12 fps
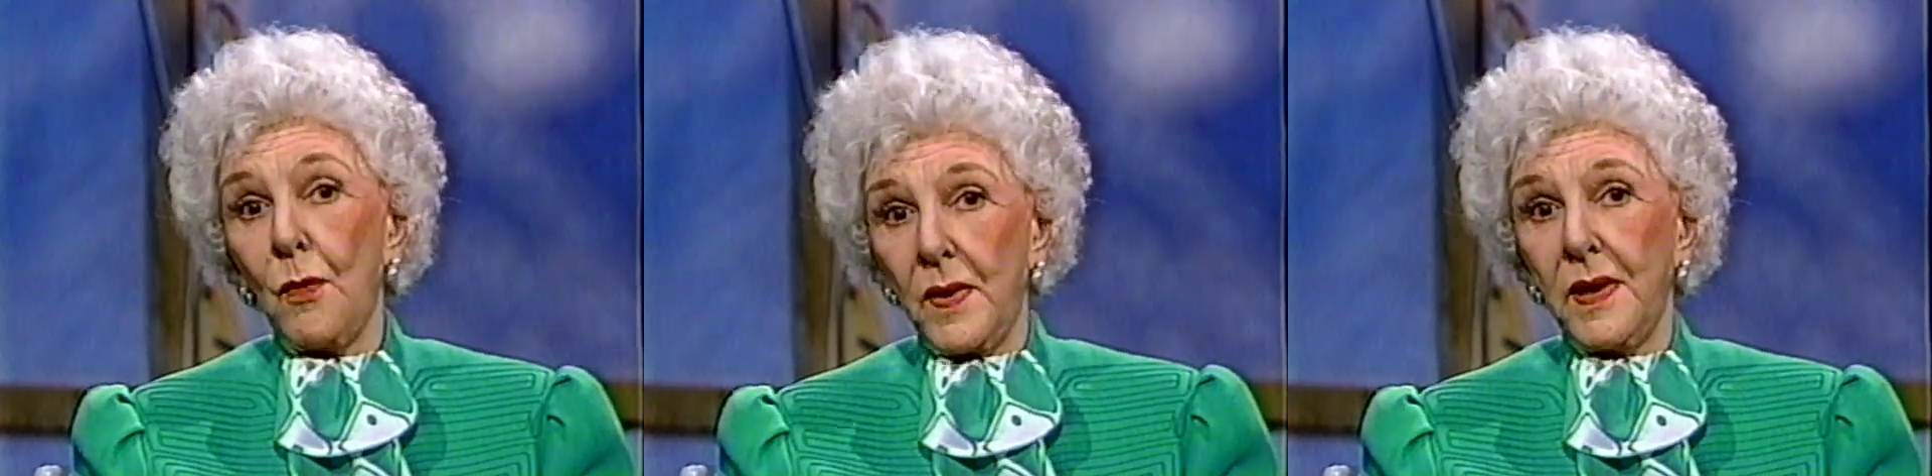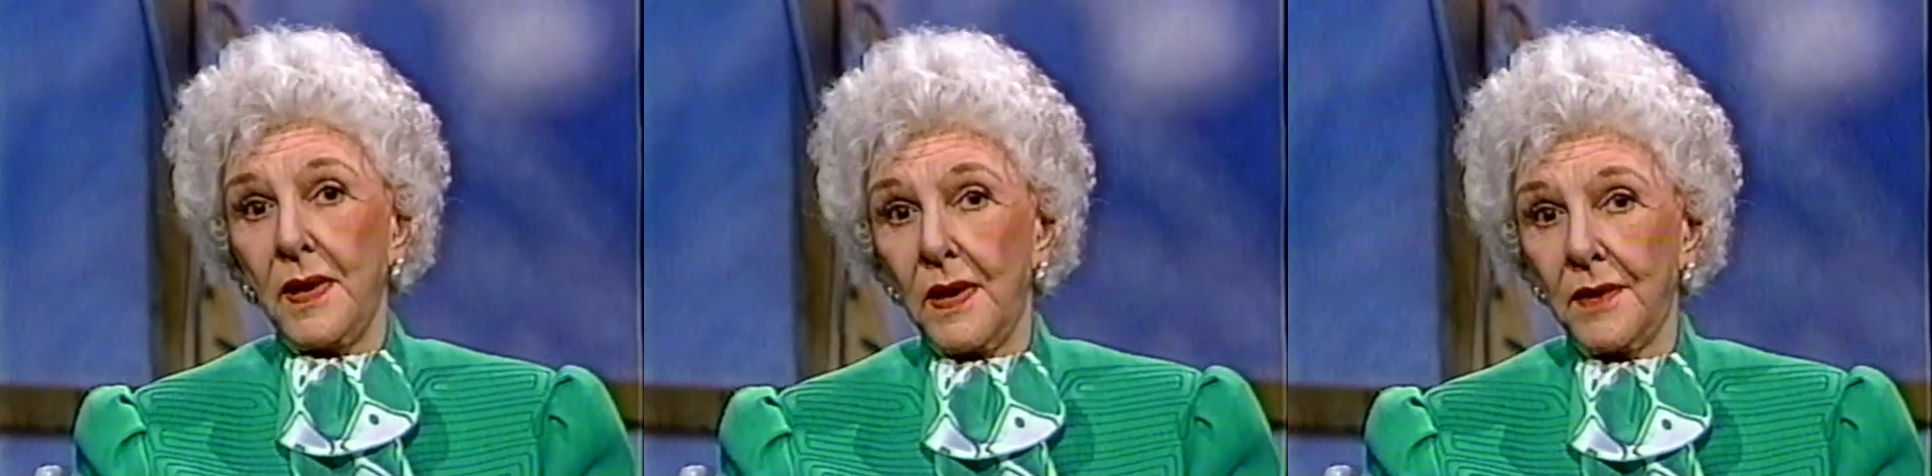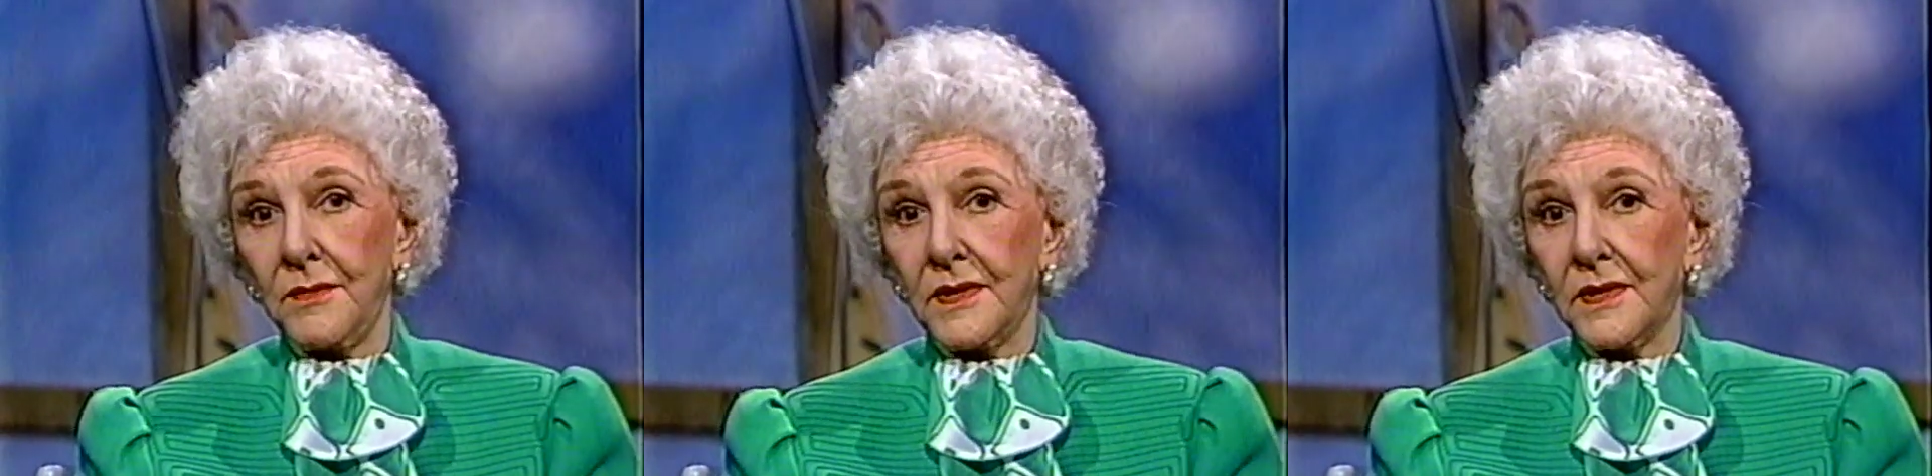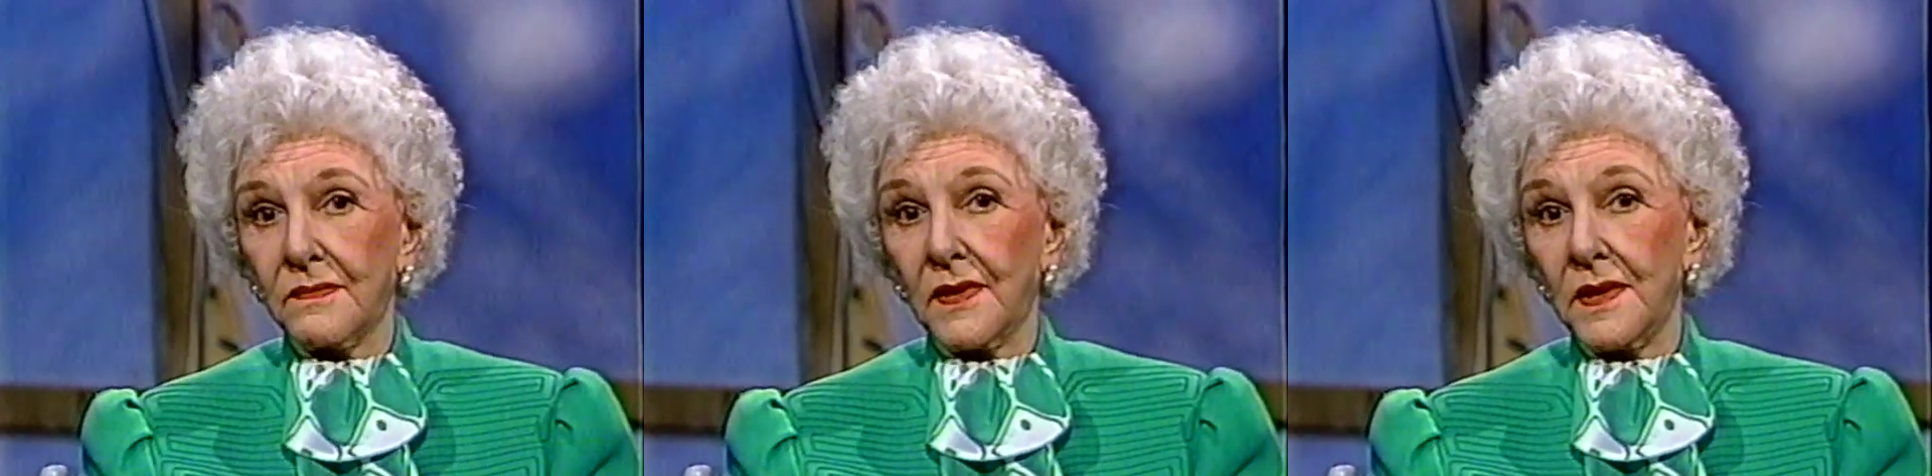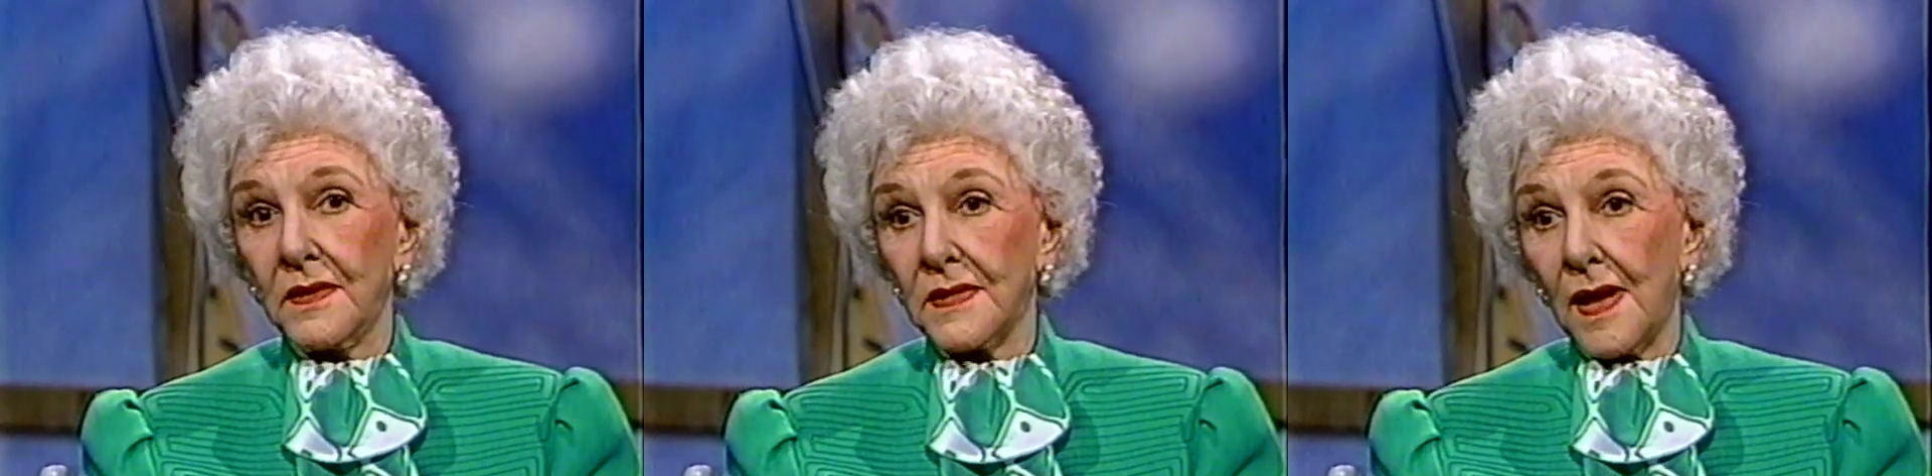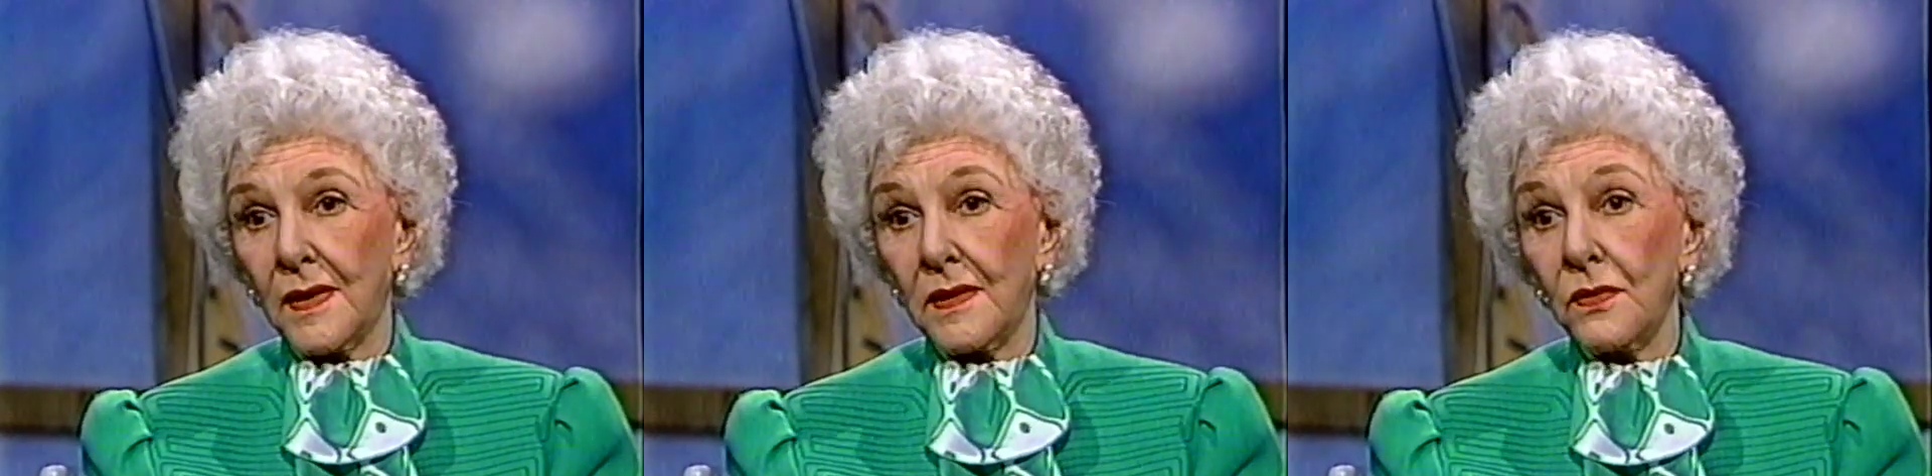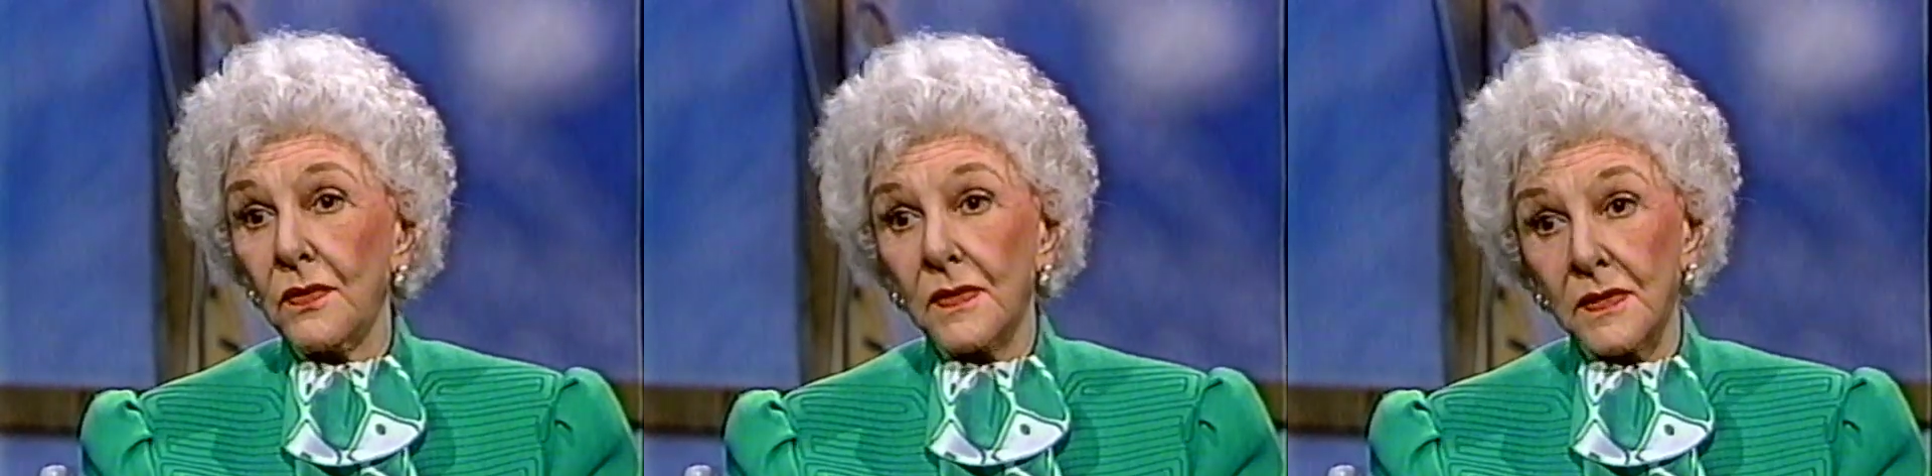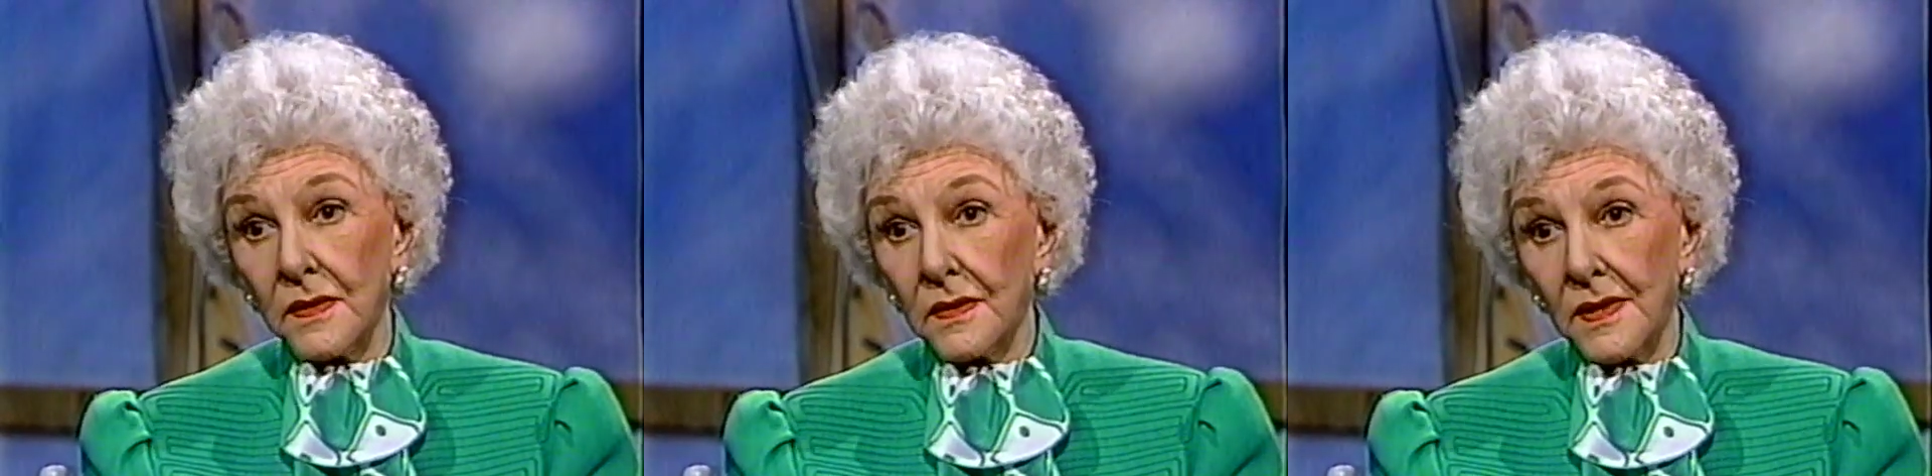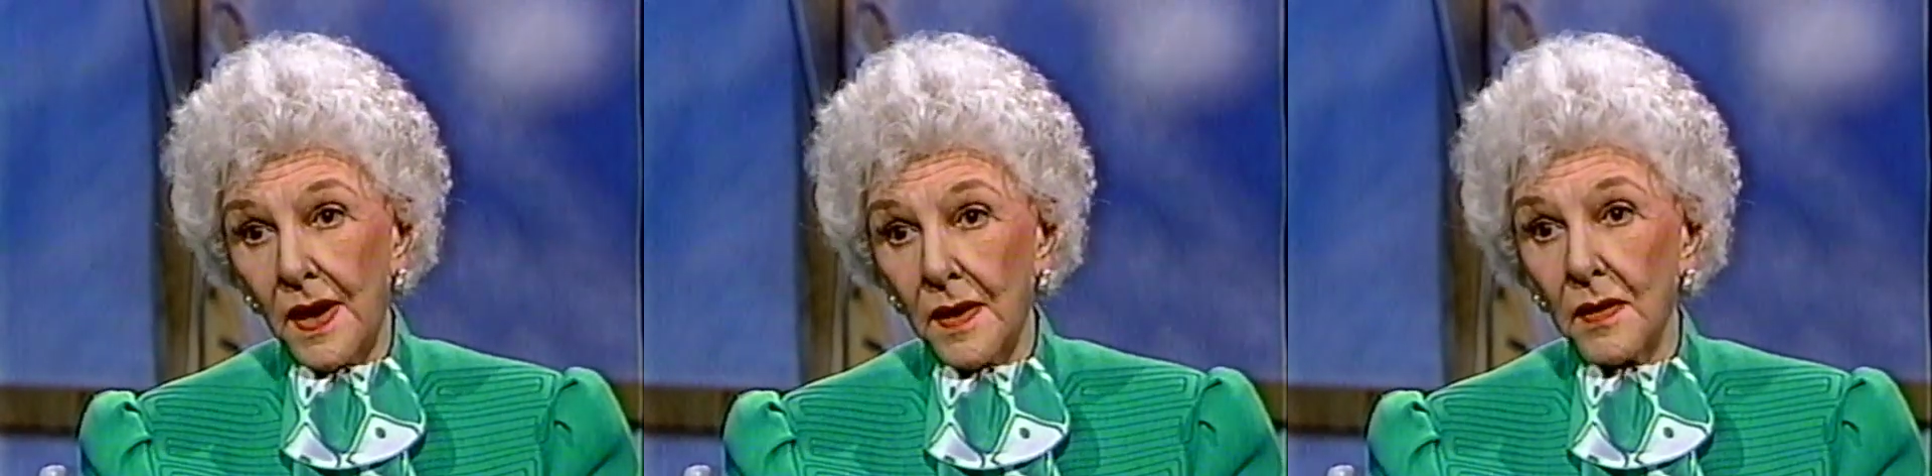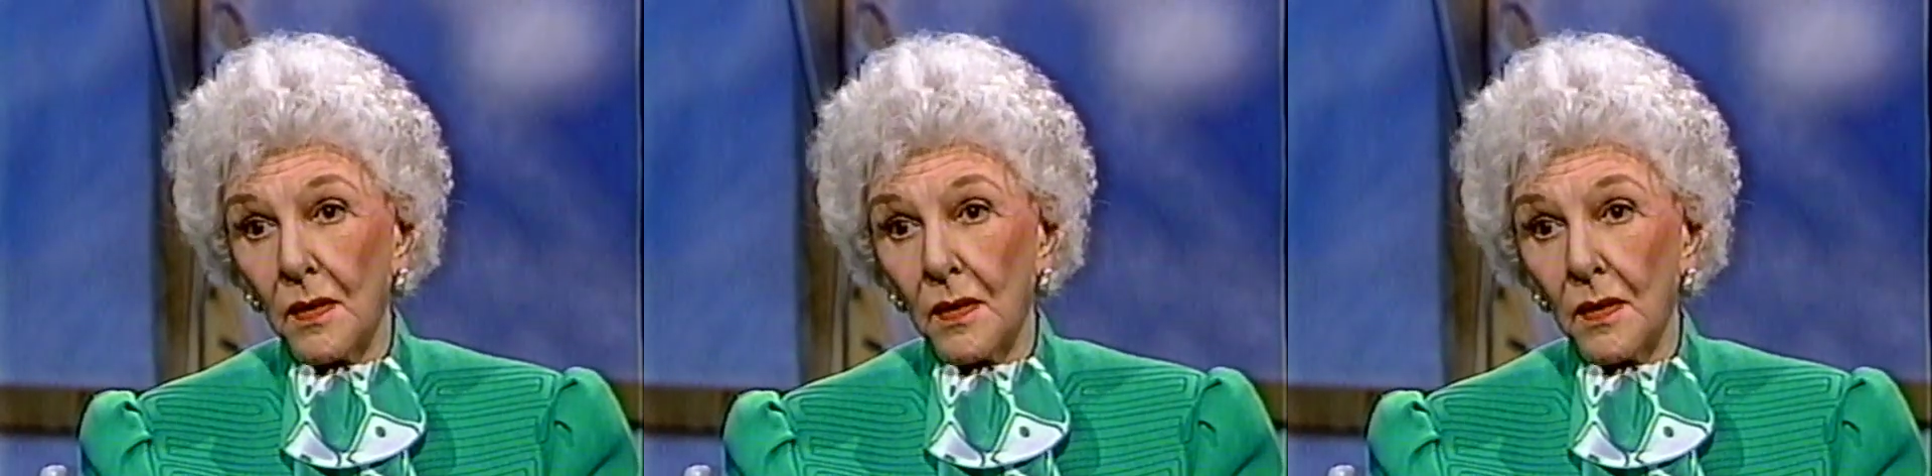many hundreds of letters I do still get.